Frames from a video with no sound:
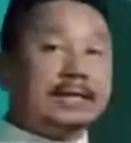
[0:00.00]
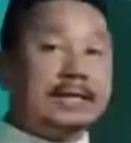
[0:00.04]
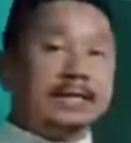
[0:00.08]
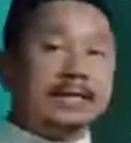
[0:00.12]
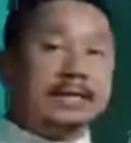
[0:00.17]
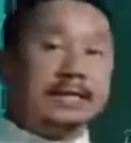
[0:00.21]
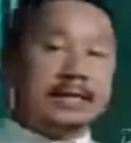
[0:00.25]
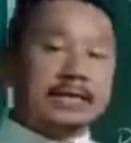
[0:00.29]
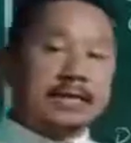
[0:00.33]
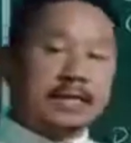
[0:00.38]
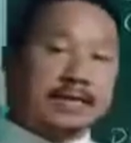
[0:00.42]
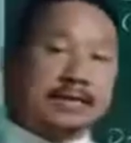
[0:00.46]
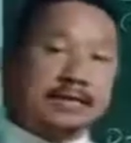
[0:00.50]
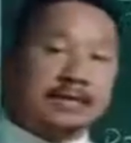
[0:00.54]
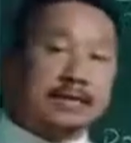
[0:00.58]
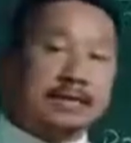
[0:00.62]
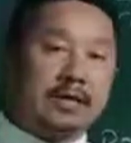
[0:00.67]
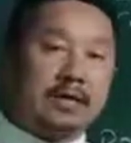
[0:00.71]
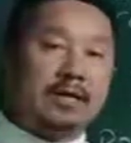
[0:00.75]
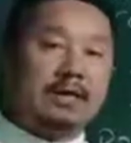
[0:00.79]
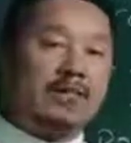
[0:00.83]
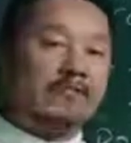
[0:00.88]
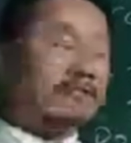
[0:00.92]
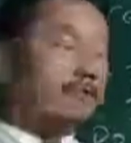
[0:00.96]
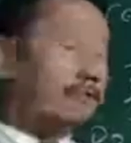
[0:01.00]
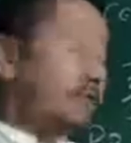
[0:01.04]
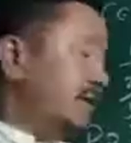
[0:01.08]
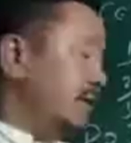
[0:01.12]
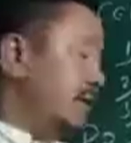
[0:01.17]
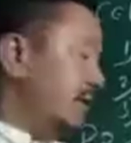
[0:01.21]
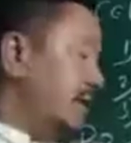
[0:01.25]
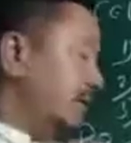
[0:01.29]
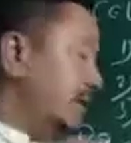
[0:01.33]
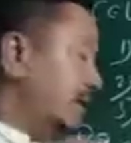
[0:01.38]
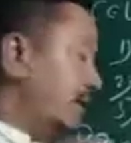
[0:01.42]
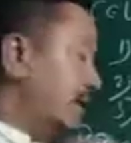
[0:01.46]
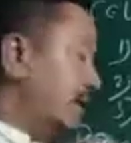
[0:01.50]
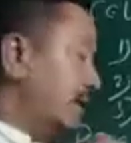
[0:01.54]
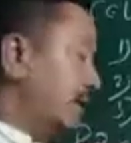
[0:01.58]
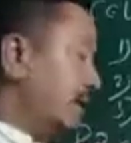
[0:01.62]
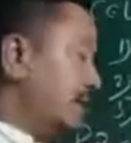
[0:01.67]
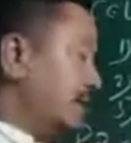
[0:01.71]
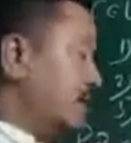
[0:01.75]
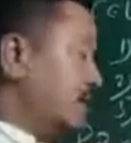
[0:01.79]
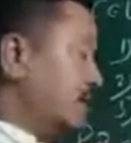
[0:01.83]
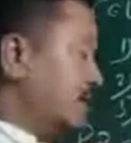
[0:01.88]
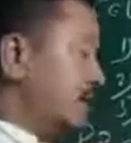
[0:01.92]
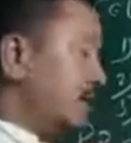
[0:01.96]
in case of
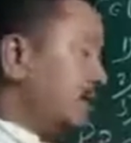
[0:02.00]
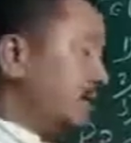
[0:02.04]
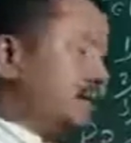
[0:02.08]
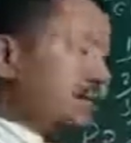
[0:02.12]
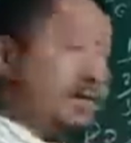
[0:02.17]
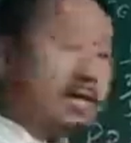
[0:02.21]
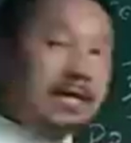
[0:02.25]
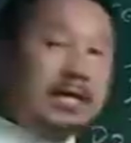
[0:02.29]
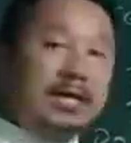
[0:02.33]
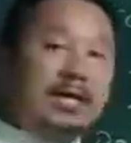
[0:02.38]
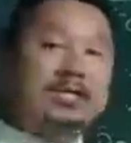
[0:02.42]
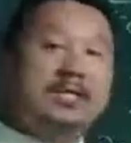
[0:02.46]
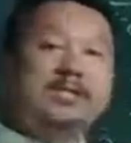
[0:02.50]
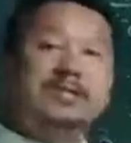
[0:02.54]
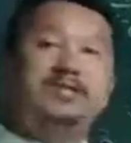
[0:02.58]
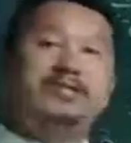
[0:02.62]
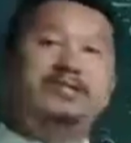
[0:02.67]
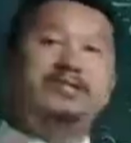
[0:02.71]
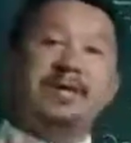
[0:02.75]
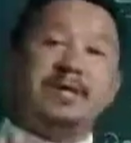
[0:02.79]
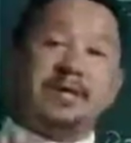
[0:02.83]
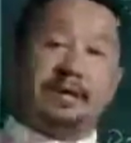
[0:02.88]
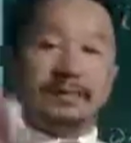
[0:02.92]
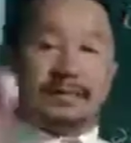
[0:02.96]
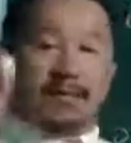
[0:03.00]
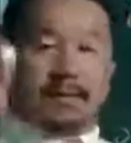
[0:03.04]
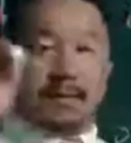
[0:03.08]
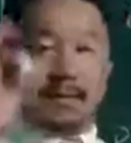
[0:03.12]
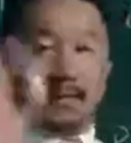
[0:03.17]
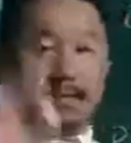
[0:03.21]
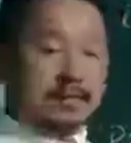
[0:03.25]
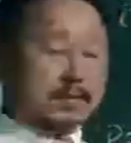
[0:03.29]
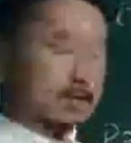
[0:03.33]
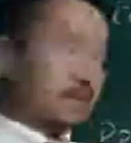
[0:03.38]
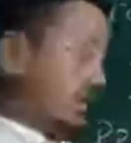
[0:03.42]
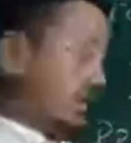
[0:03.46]
an adult female,